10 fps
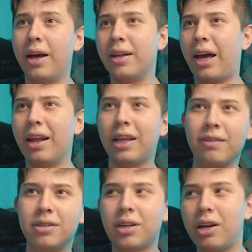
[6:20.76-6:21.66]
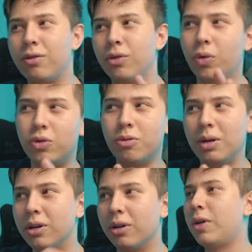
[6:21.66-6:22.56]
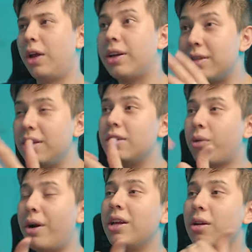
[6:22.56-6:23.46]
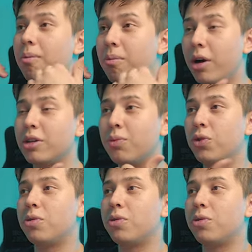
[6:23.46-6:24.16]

And it kind of gives this kind of autumny look. And you can see it's already much more